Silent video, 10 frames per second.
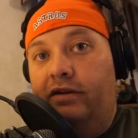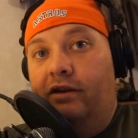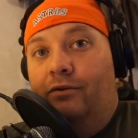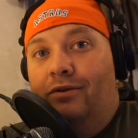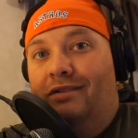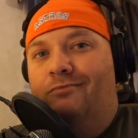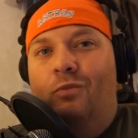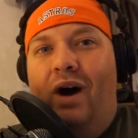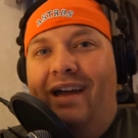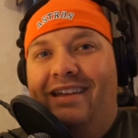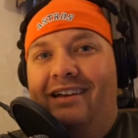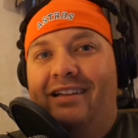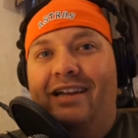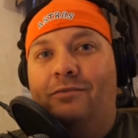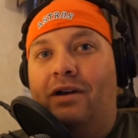and why yell
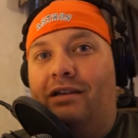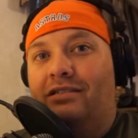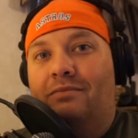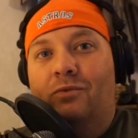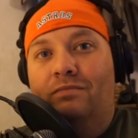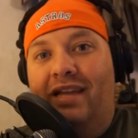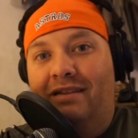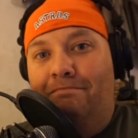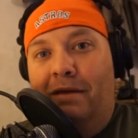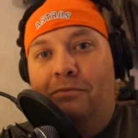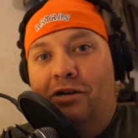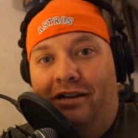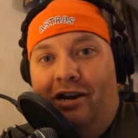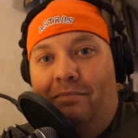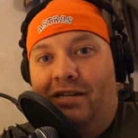anyway? People can
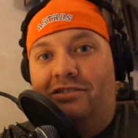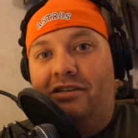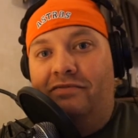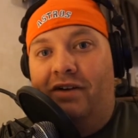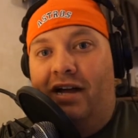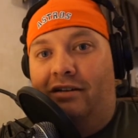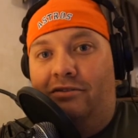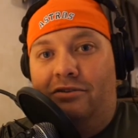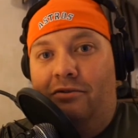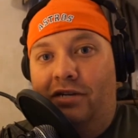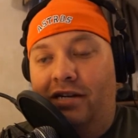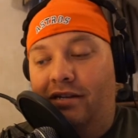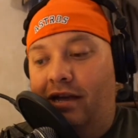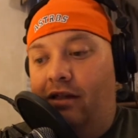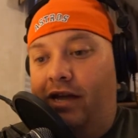hear me just fine. There's no need to
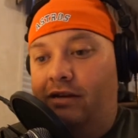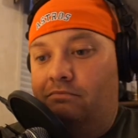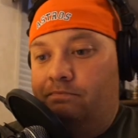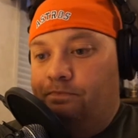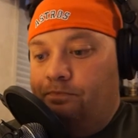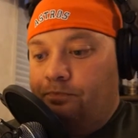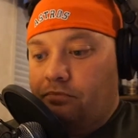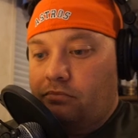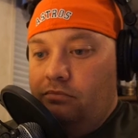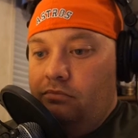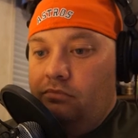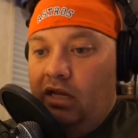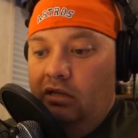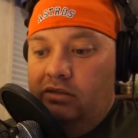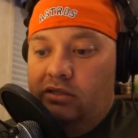yell at them.
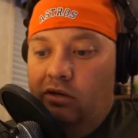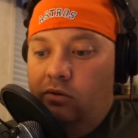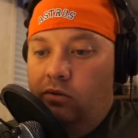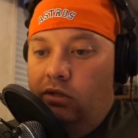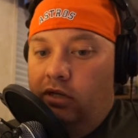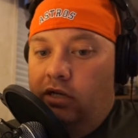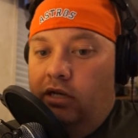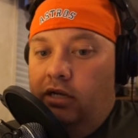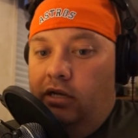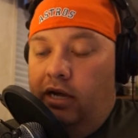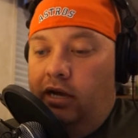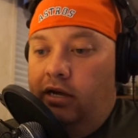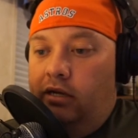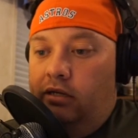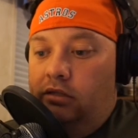So,
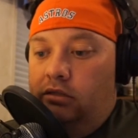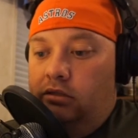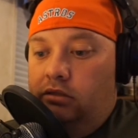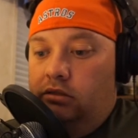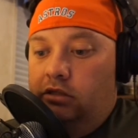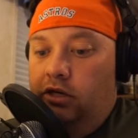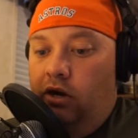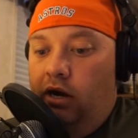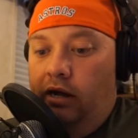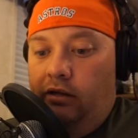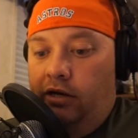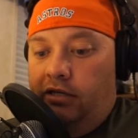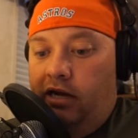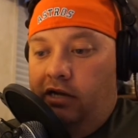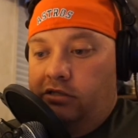I holler at
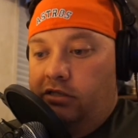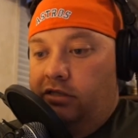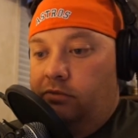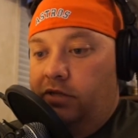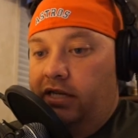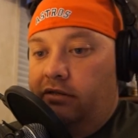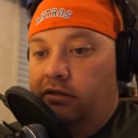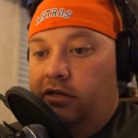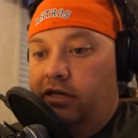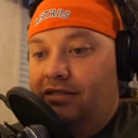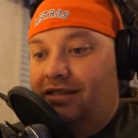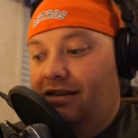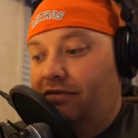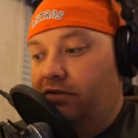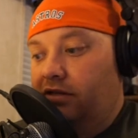Tasha, and we get to looking and
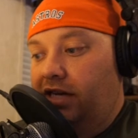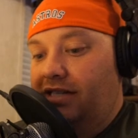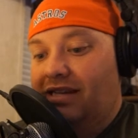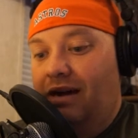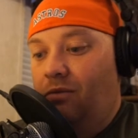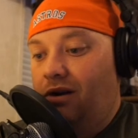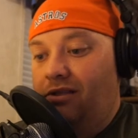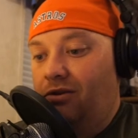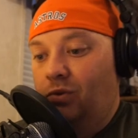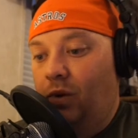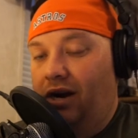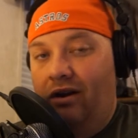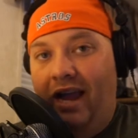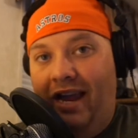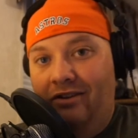stuff. And he's got one of those weird
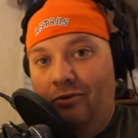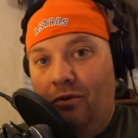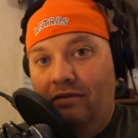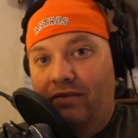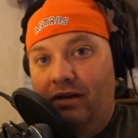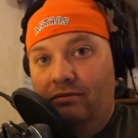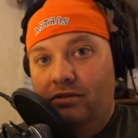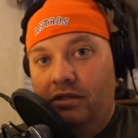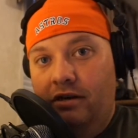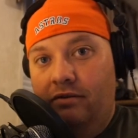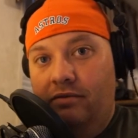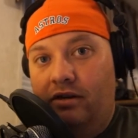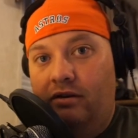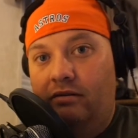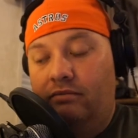Android phones.
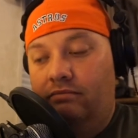They're